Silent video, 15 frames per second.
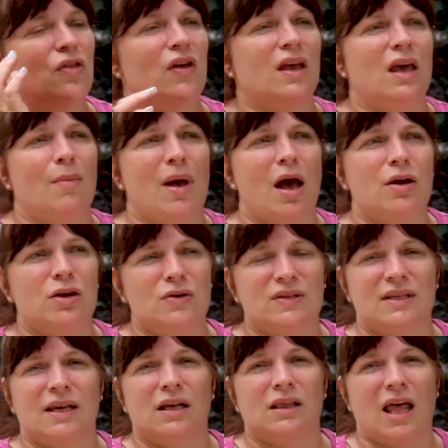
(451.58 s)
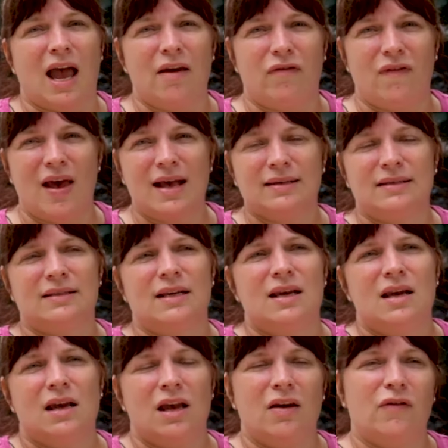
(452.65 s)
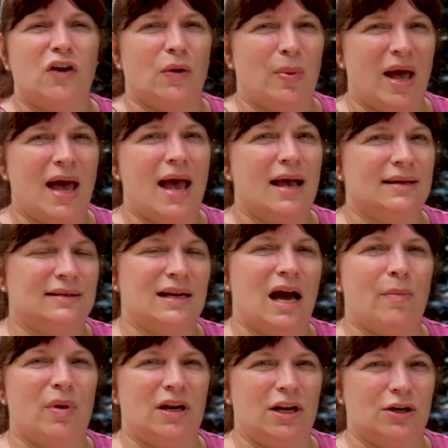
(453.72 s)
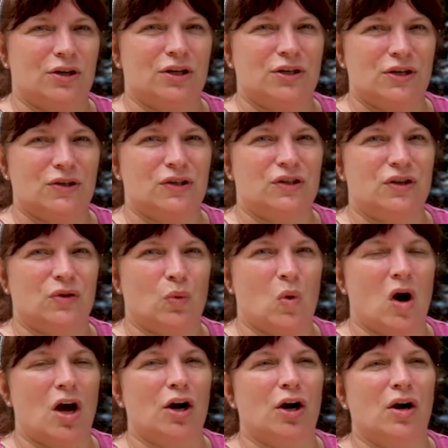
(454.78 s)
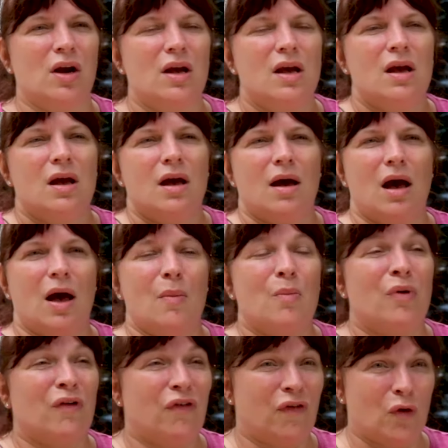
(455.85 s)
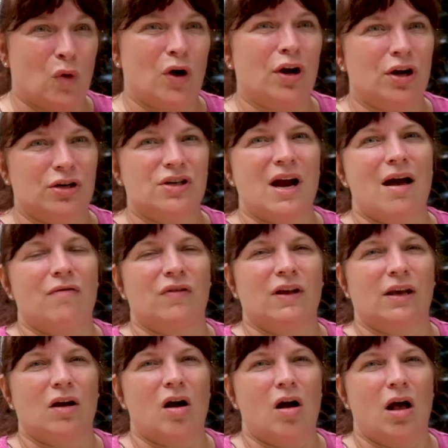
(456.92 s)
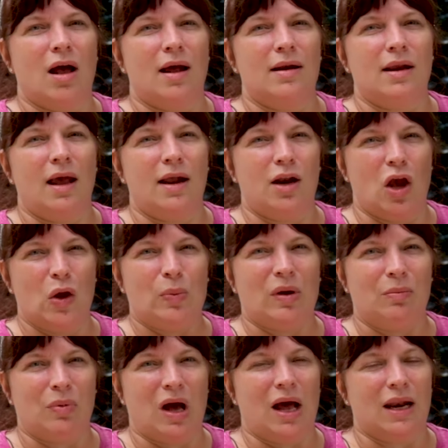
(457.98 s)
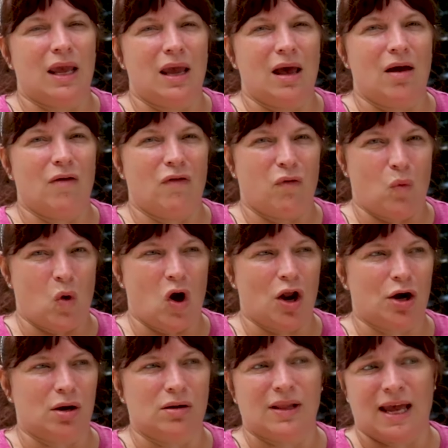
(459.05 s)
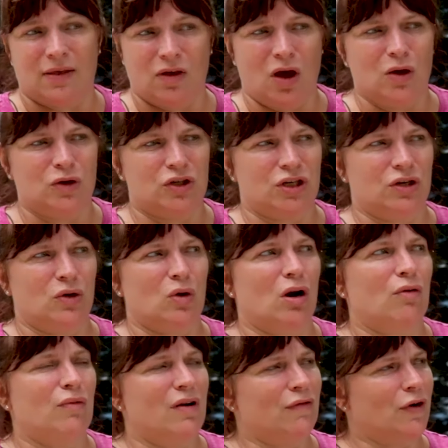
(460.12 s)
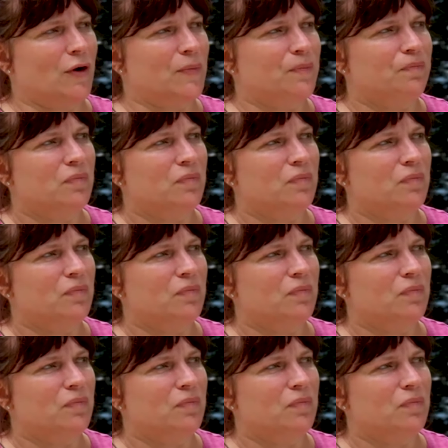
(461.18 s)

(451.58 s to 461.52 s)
think about using a life vest if your pet has not been introduced to the water before you're traveling on an open body of water, like the ocean or a river.